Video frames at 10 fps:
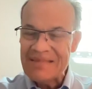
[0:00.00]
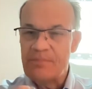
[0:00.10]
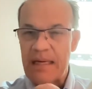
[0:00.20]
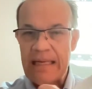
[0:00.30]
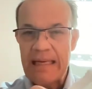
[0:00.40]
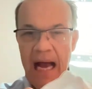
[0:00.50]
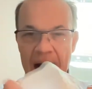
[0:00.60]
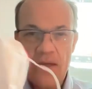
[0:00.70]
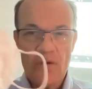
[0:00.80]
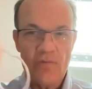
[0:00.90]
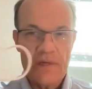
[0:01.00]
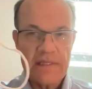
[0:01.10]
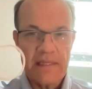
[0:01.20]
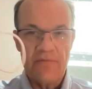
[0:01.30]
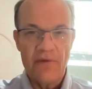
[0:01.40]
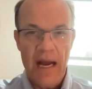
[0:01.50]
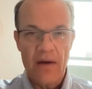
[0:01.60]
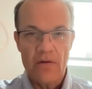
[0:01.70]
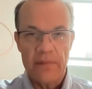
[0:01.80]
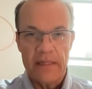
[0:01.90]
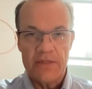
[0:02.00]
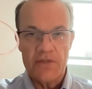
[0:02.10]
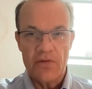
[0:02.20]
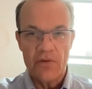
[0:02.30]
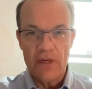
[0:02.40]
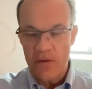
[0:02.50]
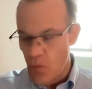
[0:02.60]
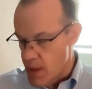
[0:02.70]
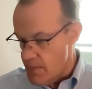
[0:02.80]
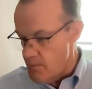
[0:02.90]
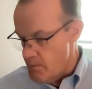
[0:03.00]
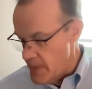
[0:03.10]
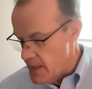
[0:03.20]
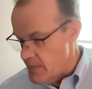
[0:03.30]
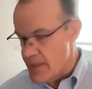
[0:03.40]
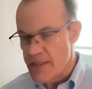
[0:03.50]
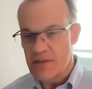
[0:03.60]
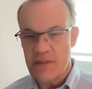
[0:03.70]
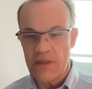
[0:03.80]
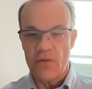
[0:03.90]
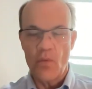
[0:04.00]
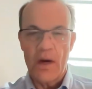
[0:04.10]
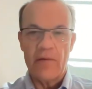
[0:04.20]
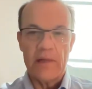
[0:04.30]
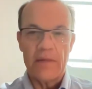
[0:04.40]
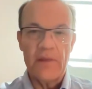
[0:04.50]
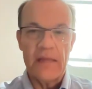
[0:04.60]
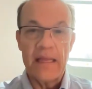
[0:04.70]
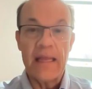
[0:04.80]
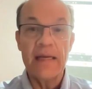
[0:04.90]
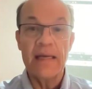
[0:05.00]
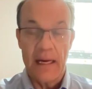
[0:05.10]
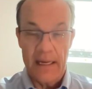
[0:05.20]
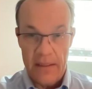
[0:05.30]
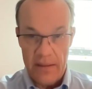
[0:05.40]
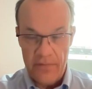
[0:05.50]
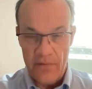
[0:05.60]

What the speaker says: But in higher risk environments, you really want to maybe consider wearing the N95.